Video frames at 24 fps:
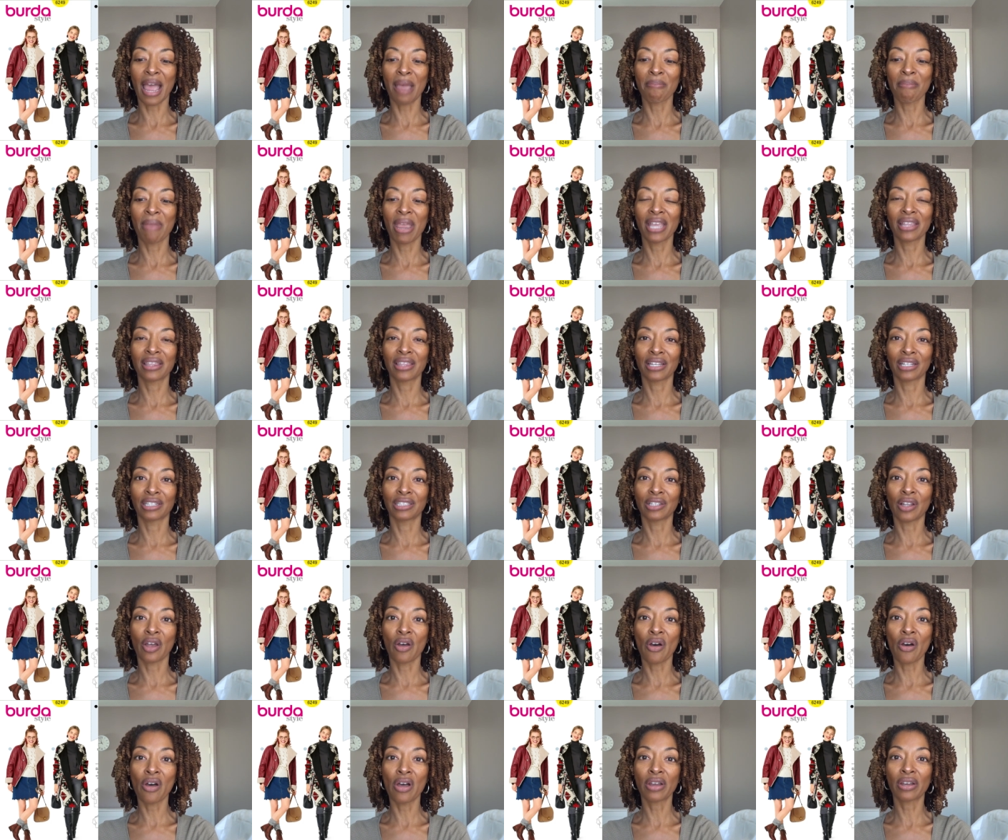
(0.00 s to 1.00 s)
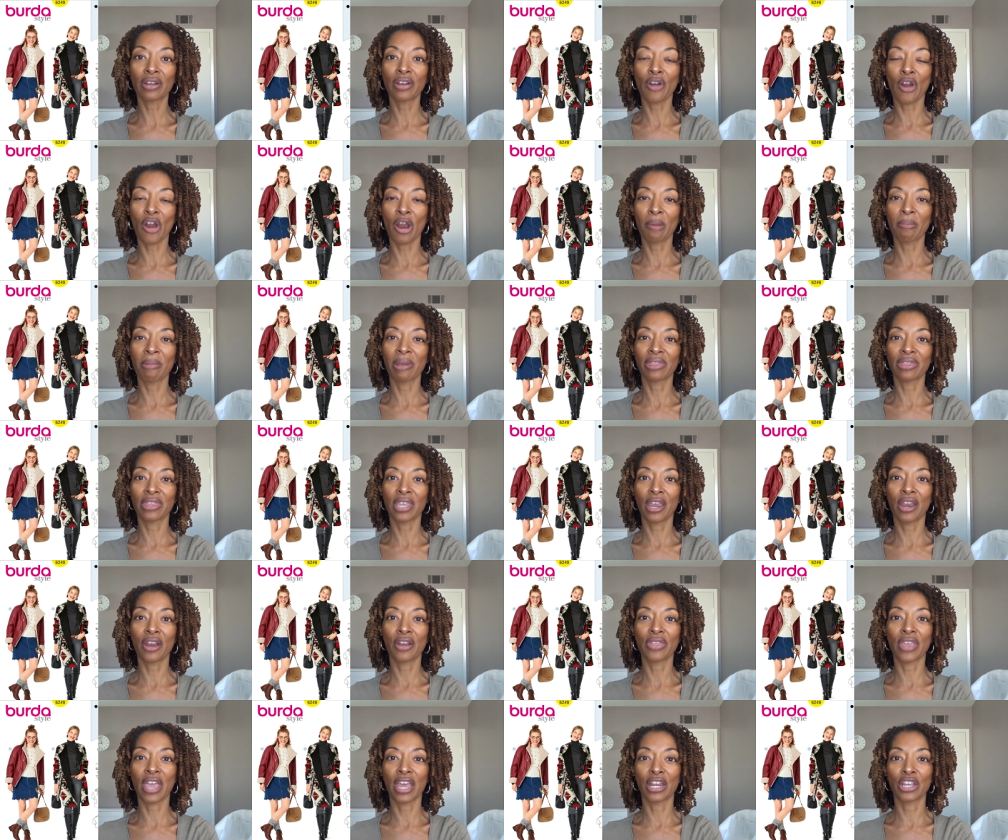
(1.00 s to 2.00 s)
I made the long garment
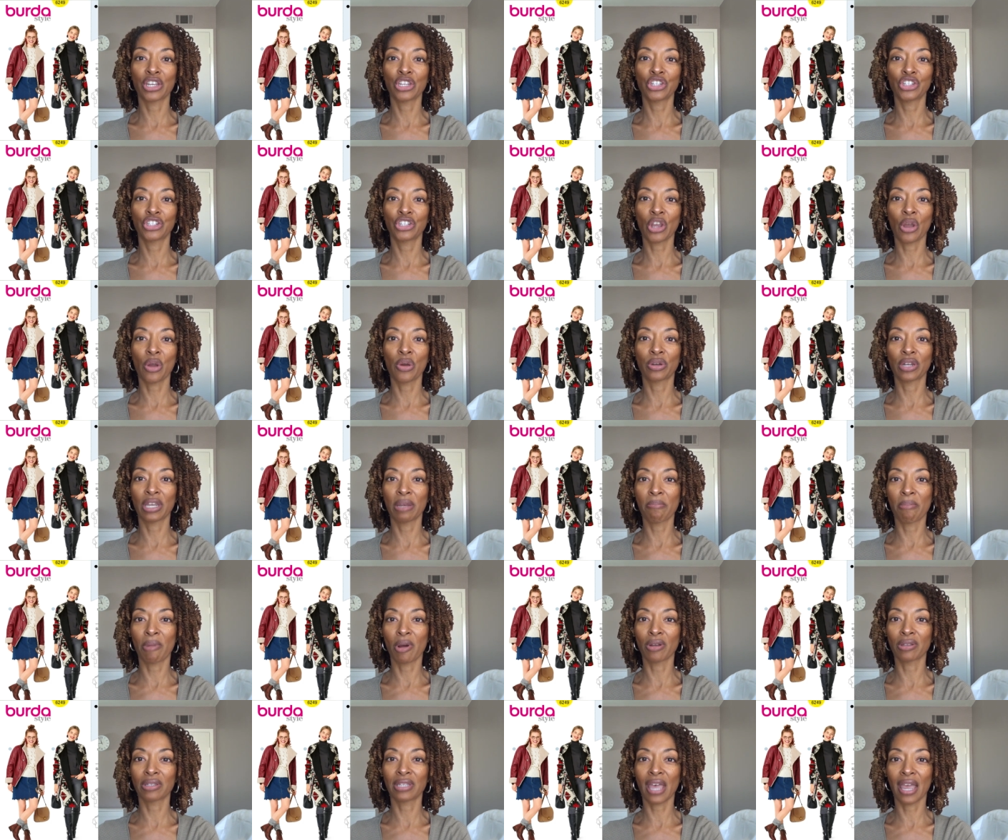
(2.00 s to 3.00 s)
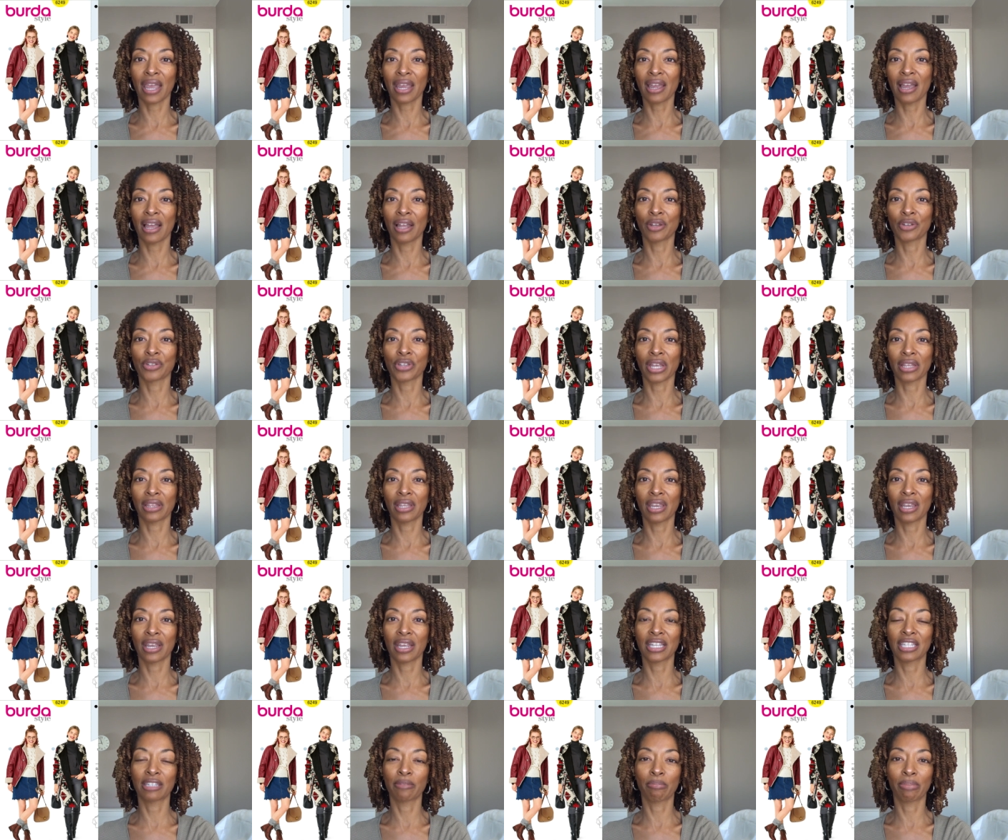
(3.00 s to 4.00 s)
there that is shown in multicolors. I
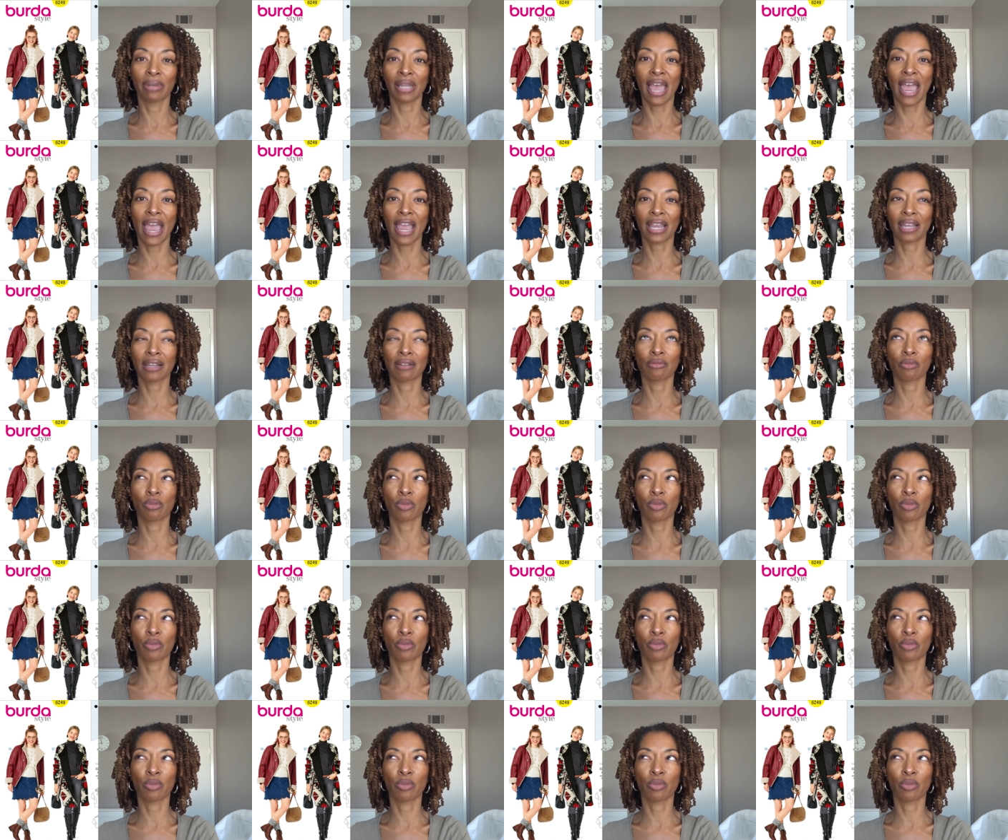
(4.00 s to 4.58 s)
think it's black,